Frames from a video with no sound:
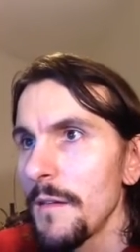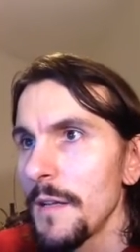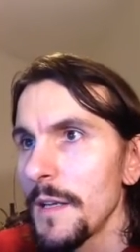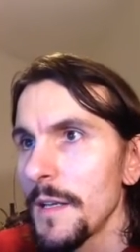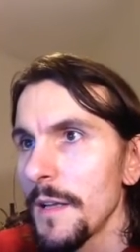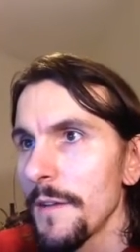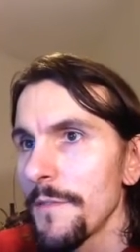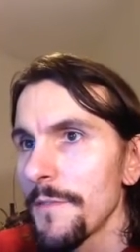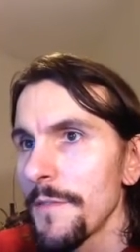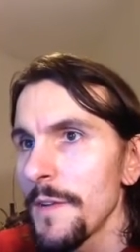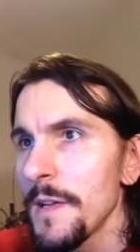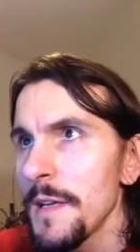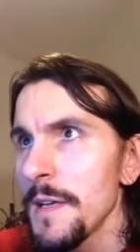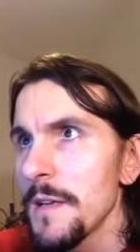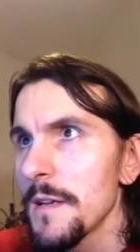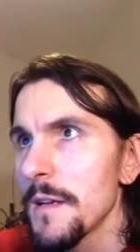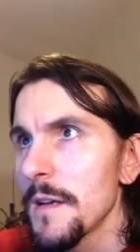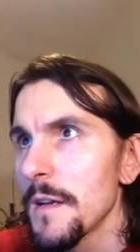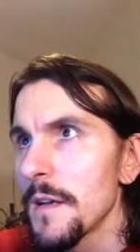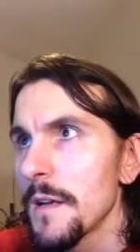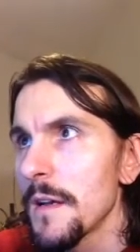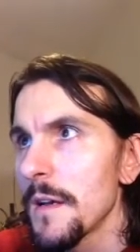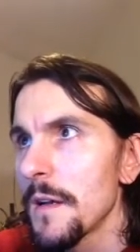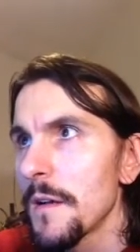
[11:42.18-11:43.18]
Lovely.
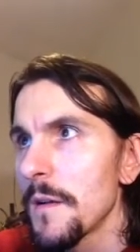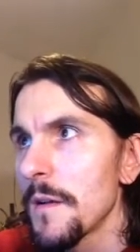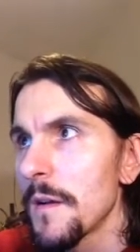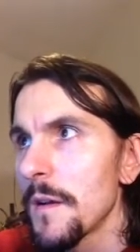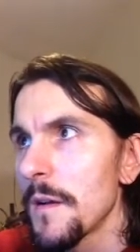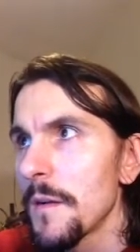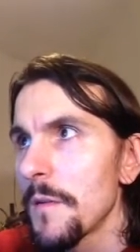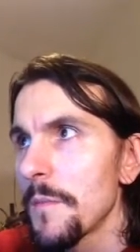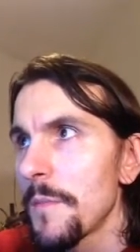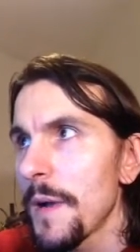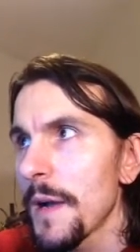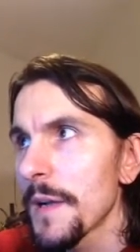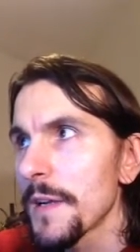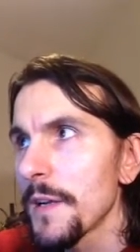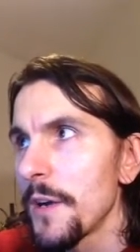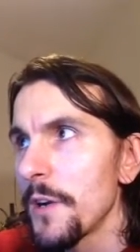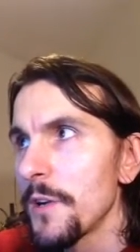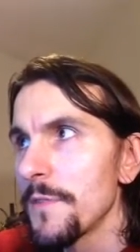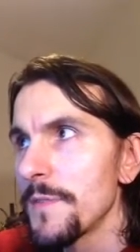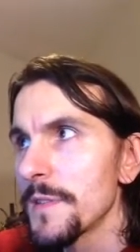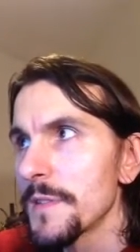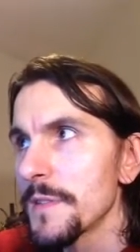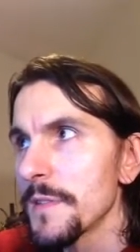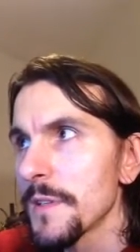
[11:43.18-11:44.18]
Back
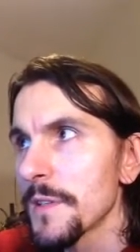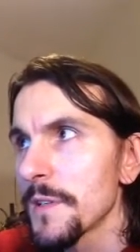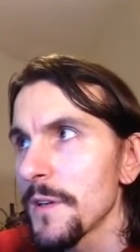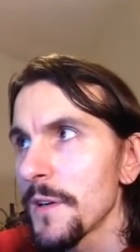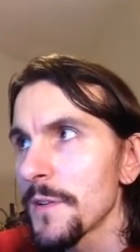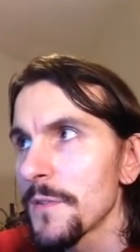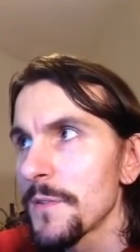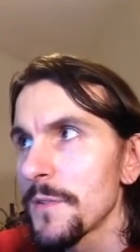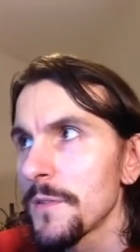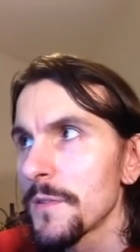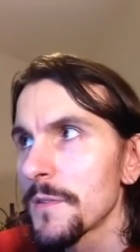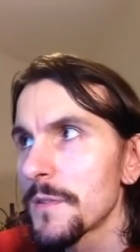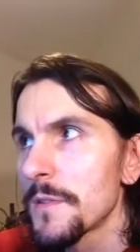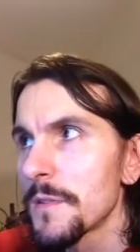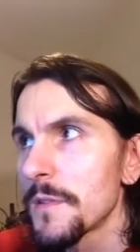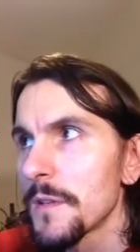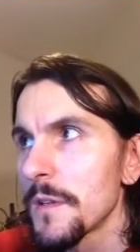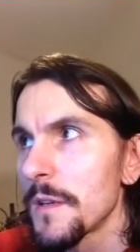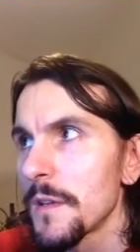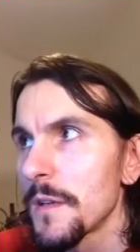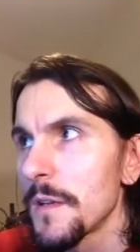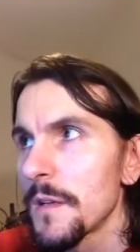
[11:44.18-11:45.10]
over to the Connaught.